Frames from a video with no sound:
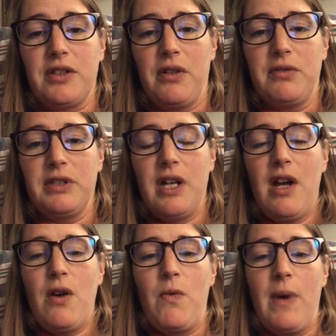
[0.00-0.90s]
goes
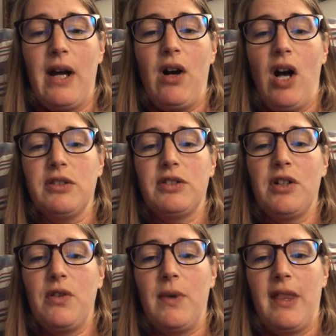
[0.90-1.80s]
well
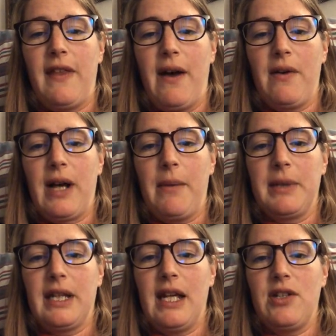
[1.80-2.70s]
also without
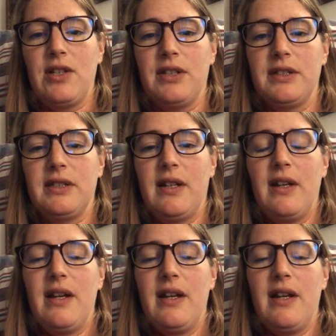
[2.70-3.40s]
complications.